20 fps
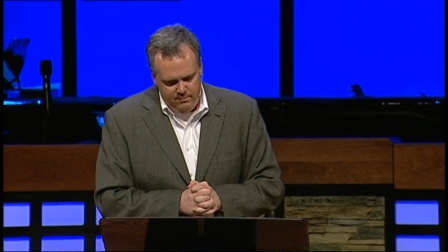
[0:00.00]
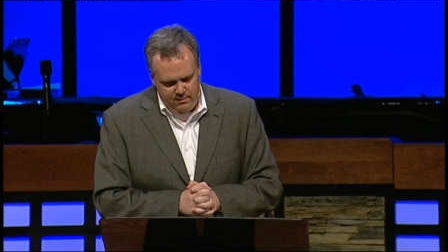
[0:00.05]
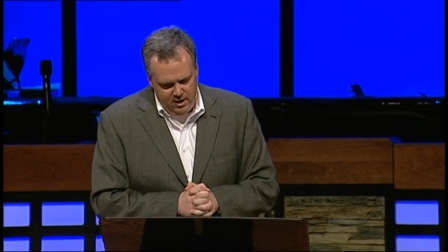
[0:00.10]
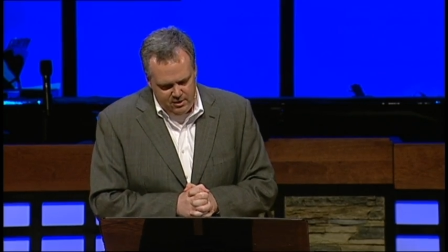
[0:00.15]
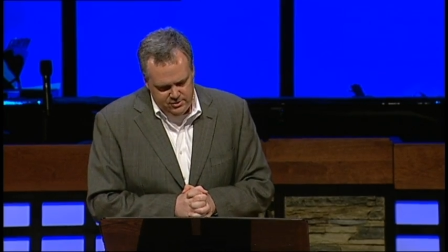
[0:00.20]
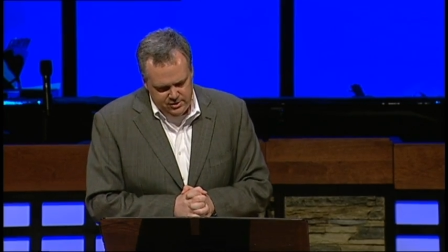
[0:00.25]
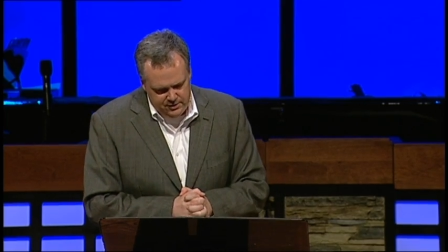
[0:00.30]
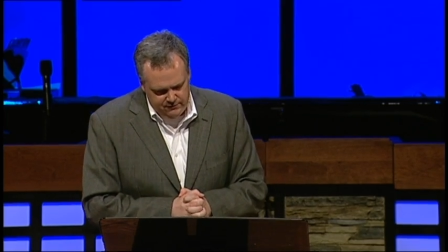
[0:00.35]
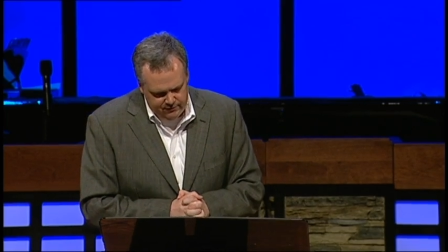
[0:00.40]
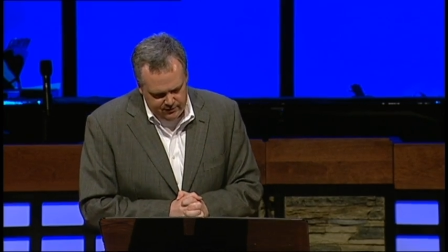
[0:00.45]

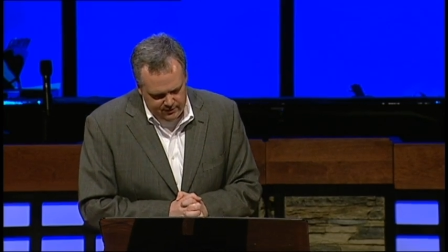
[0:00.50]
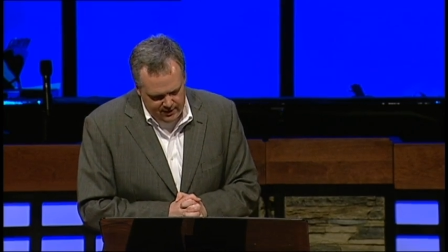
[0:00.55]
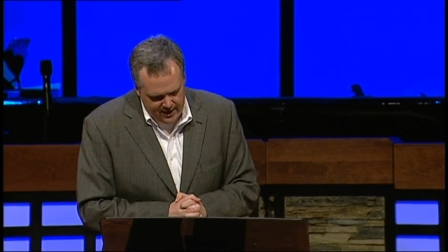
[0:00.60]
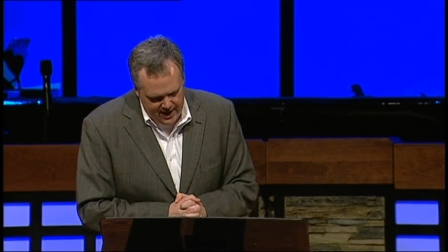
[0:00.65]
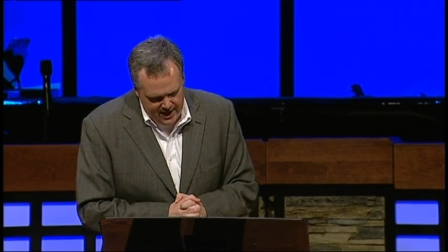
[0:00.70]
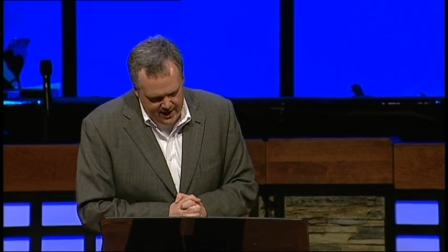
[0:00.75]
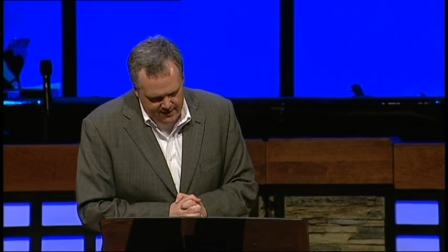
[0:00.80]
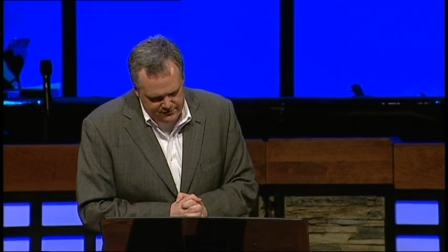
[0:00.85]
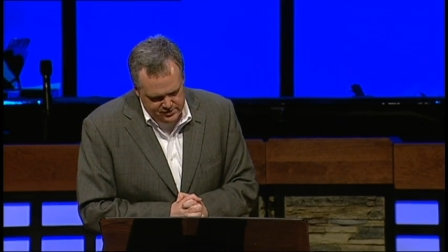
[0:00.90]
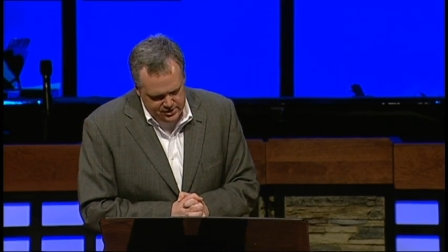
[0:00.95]
most of her
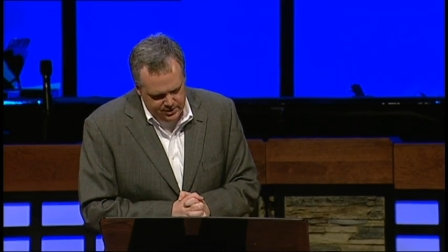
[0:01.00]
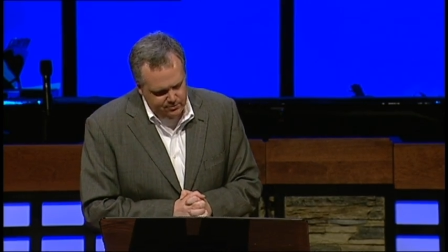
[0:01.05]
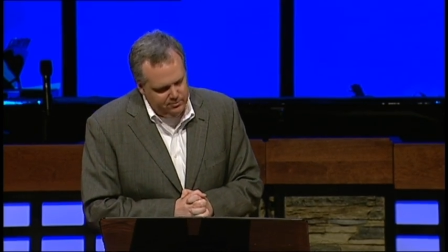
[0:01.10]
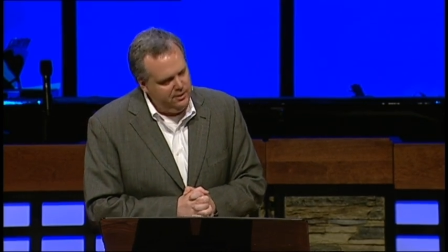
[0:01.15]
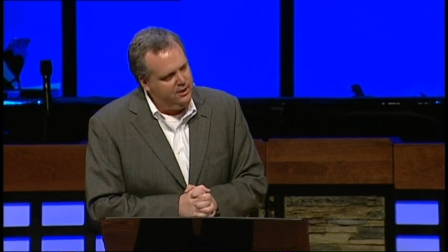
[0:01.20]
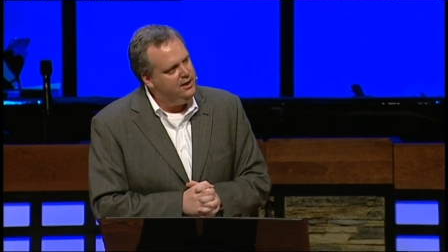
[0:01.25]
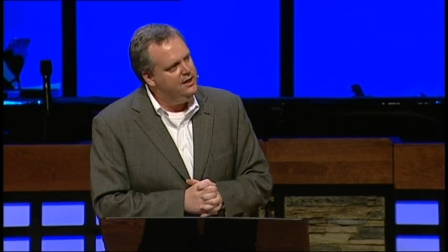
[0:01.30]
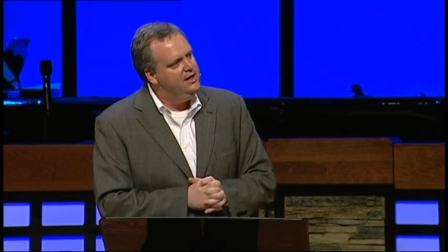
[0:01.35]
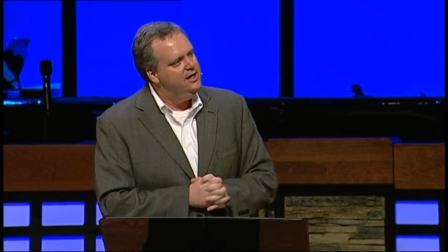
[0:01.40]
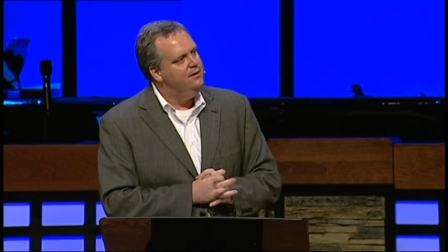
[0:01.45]
life, she
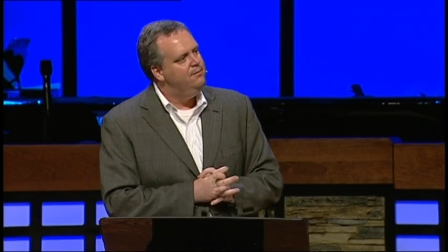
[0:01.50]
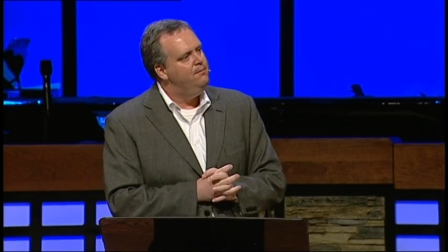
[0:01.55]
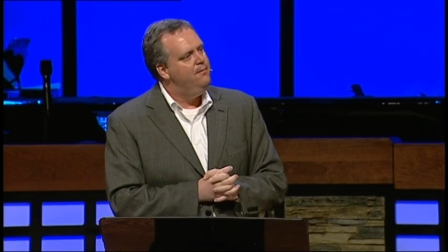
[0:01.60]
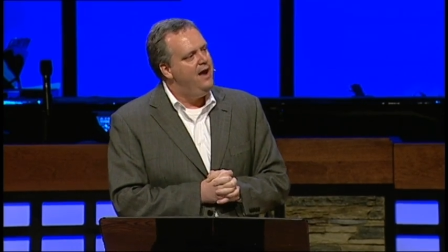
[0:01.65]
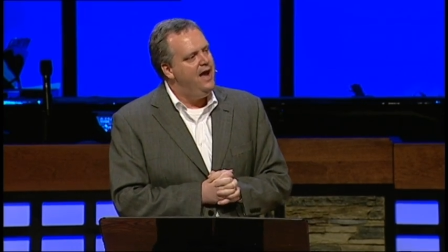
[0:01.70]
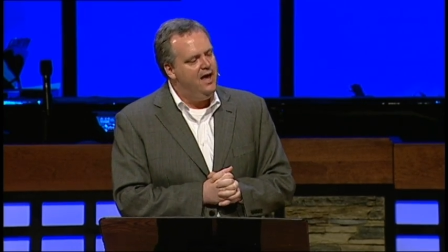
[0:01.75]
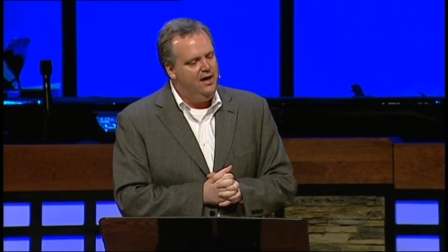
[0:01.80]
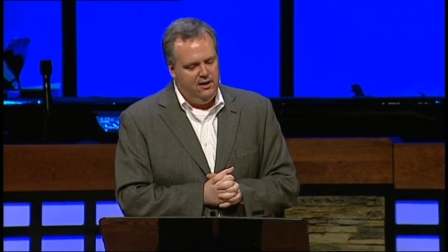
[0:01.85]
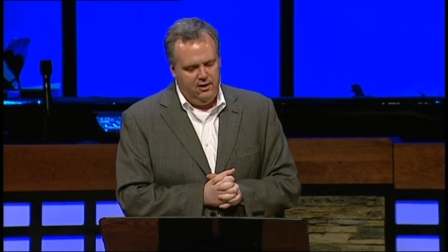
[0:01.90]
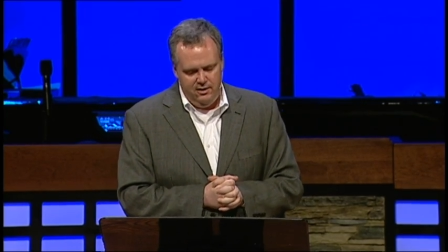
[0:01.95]
really didn't
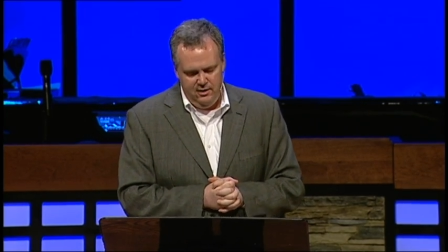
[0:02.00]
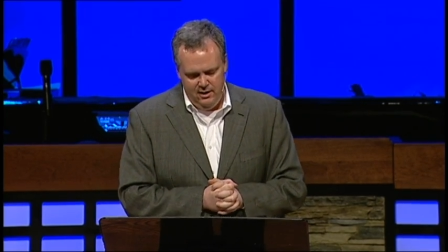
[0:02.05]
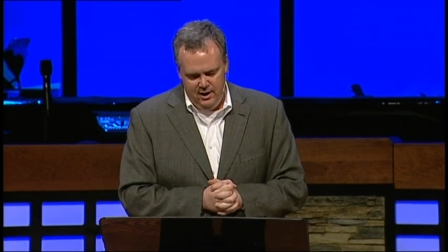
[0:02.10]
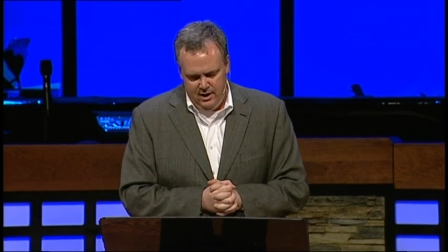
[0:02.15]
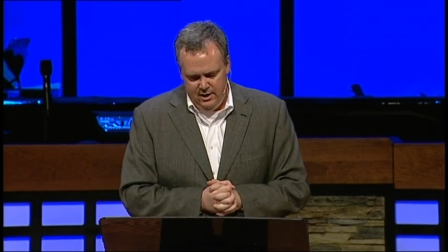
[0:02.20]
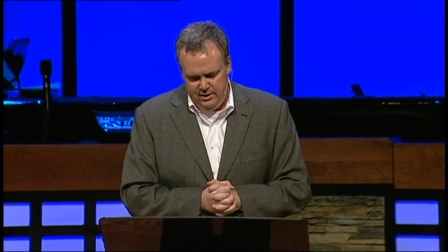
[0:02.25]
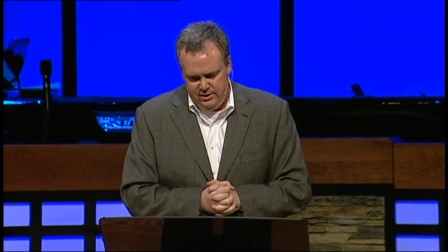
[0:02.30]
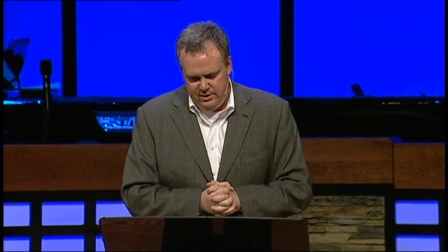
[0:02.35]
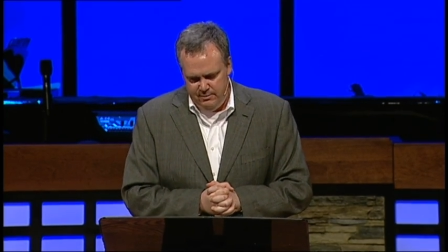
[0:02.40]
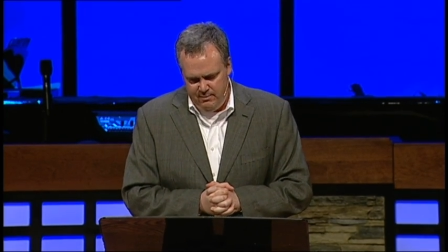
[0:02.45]
matter
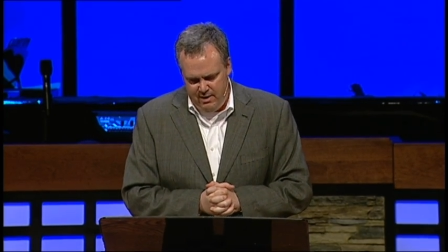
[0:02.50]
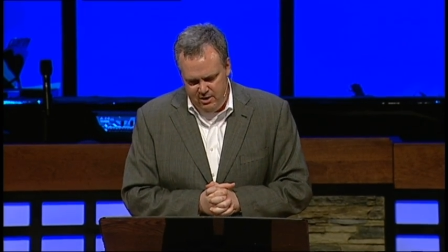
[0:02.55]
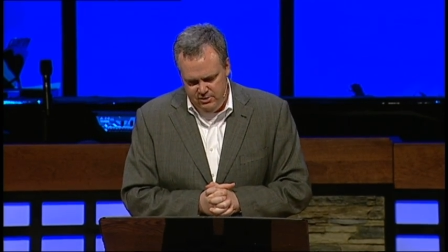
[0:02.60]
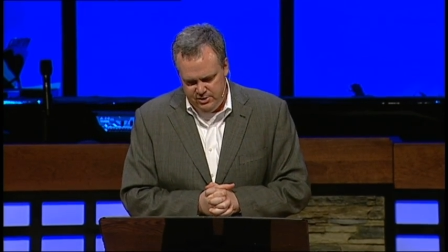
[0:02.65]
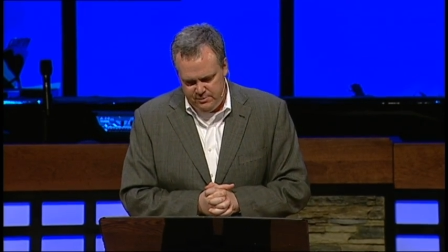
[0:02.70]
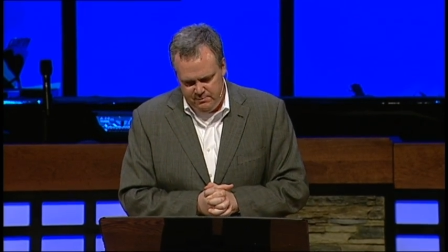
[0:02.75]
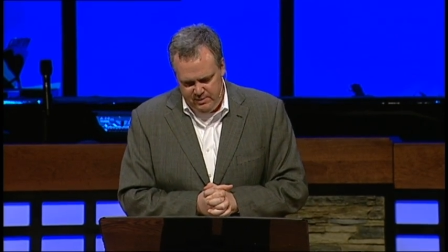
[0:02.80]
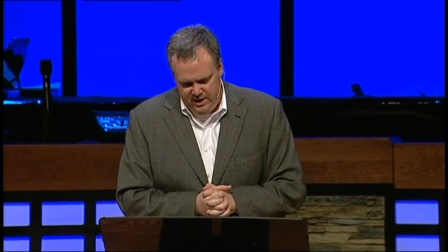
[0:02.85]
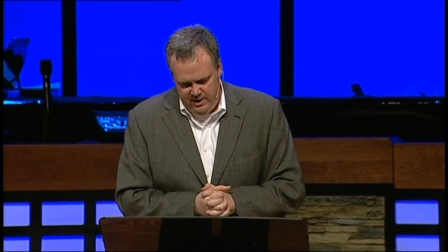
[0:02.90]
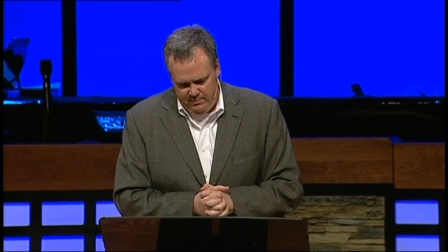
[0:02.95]
to
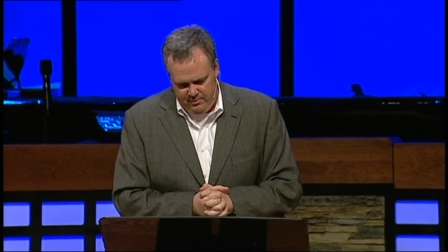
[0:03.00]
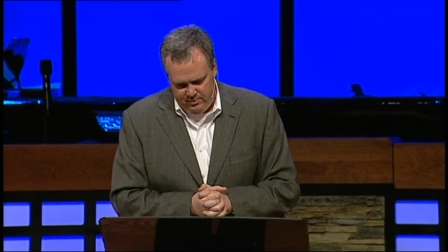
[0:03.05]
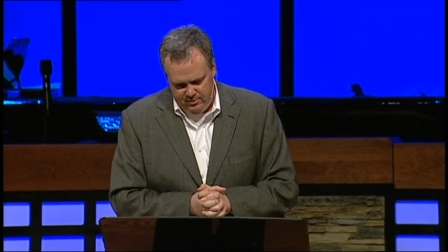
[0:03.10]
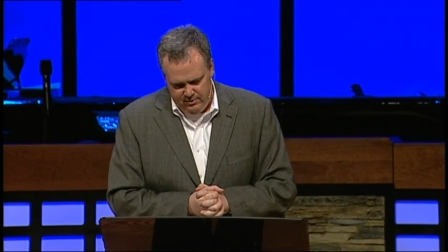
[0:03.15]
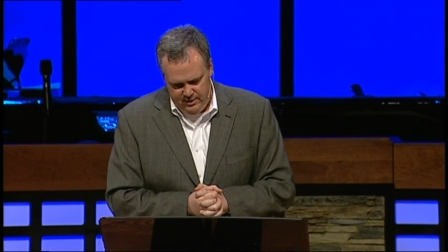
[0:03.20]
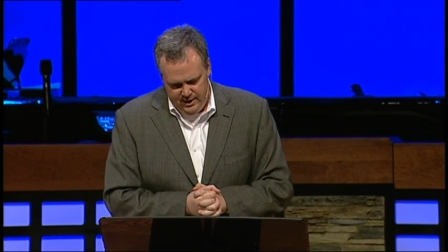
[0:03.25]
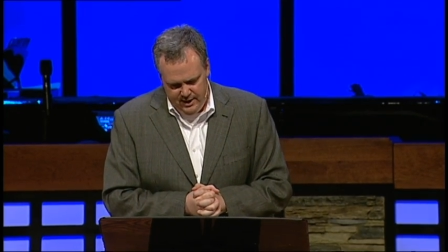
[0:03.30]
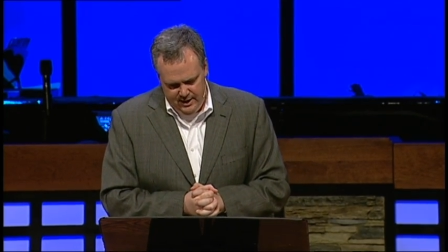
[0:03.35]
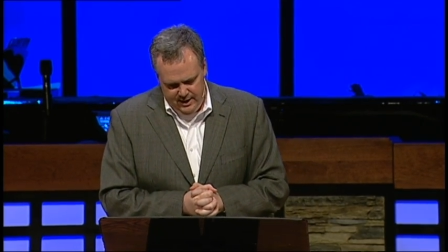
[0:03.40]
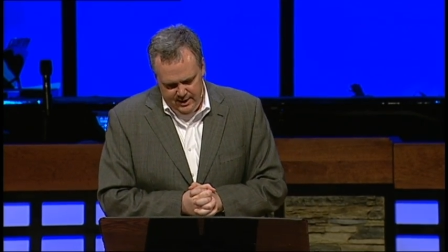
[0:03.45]
most people.